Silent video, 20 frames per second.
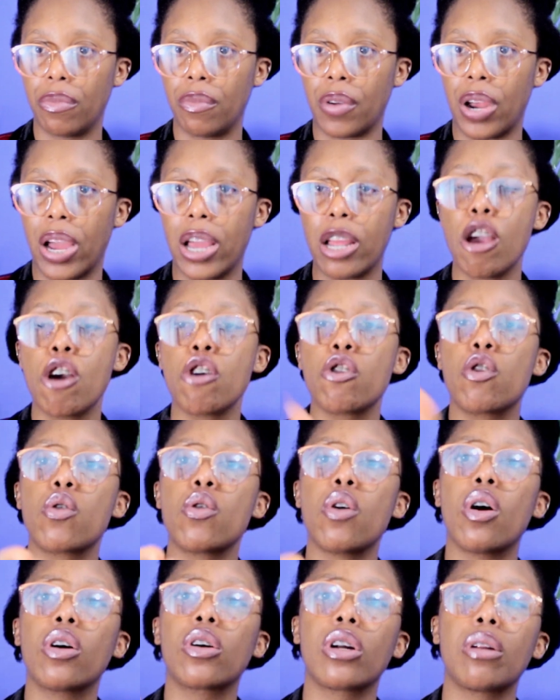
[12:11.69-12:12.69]
right?
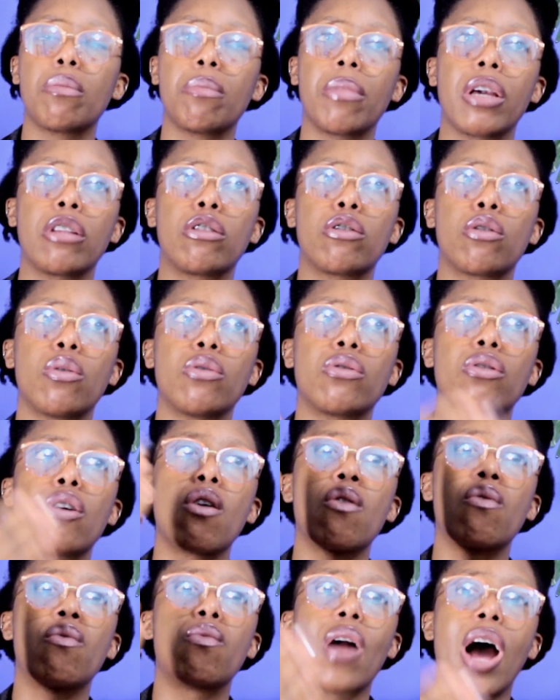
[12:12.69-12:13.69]
You're not going to make those
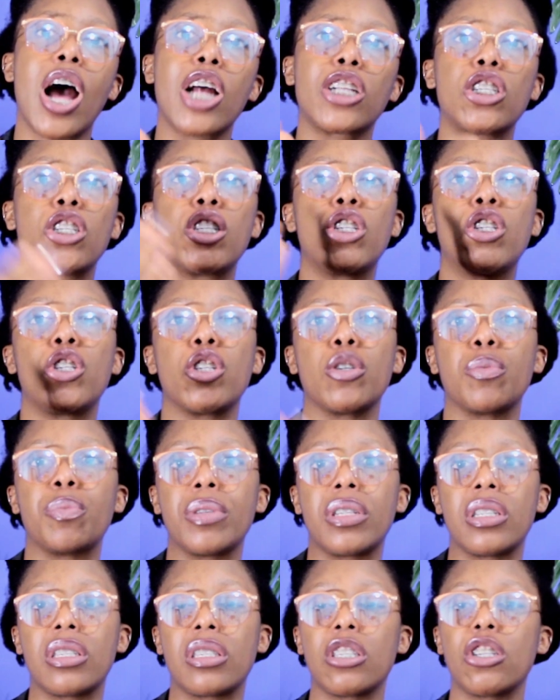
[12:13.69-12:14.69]
rash,
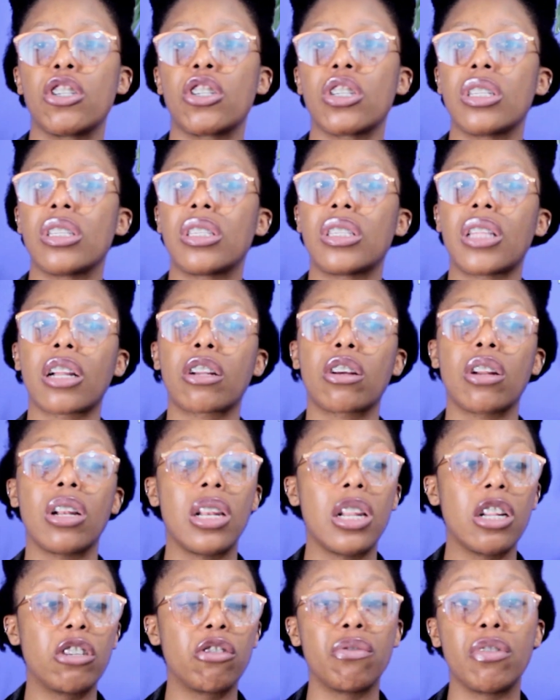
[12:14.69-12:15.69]
stupid decisions that could
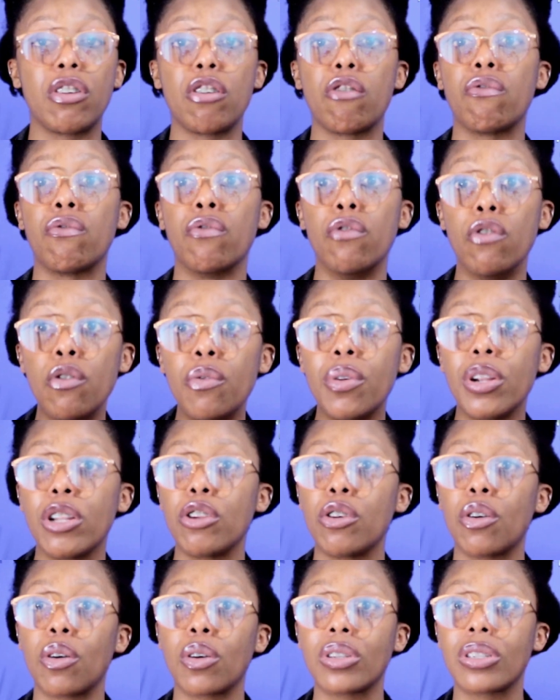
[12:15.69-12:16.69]
literally
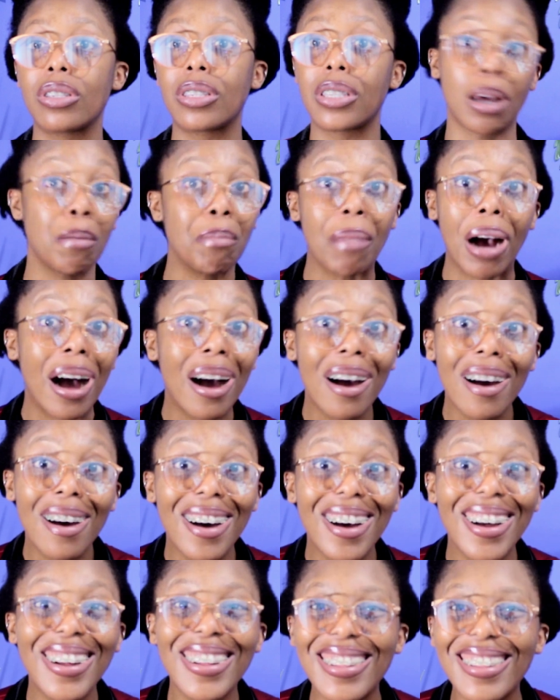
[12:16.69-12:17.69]
ruin your summer,
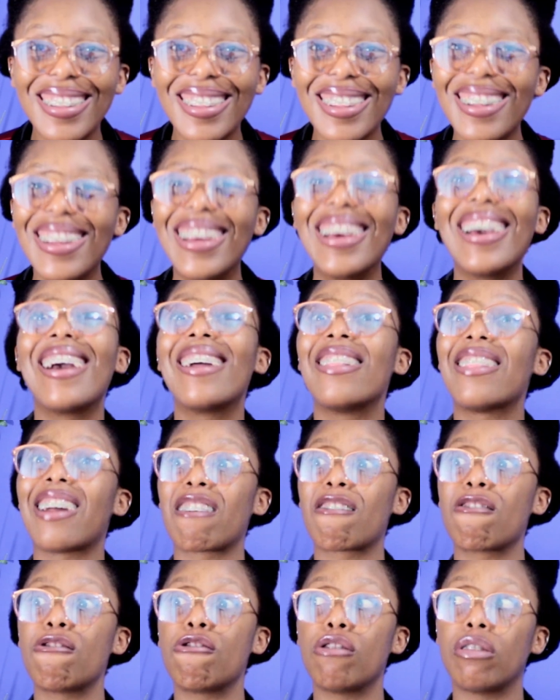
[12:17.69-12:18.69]

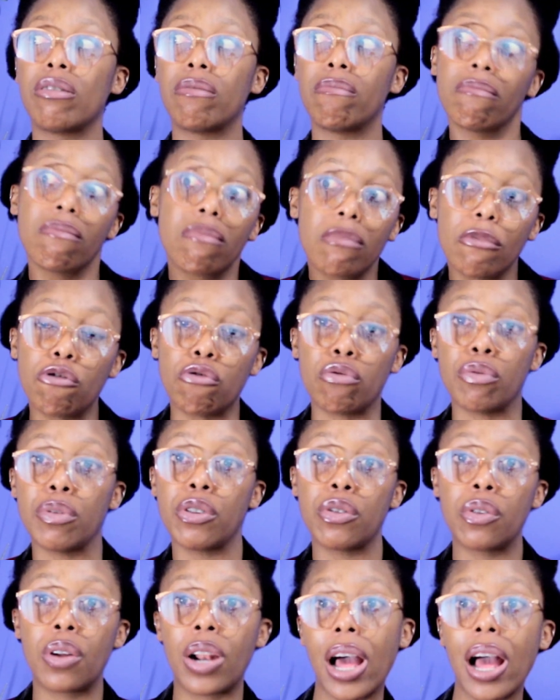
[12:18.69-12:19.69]
that could
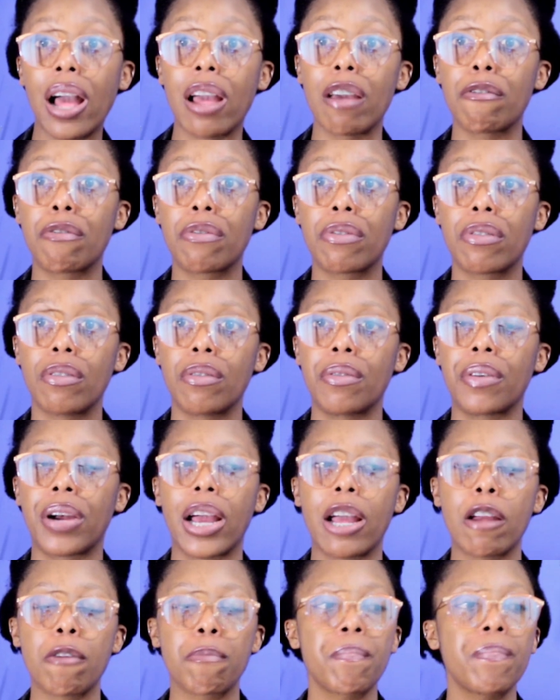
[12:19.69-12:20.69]
ruin your life,
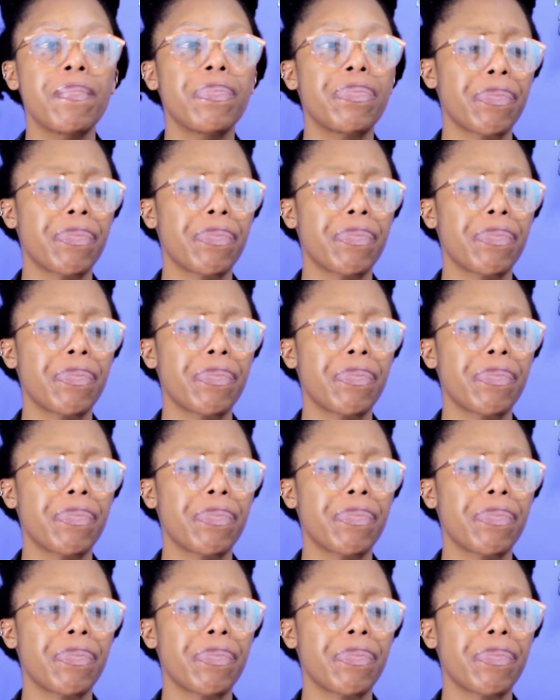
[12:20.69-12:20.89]
right?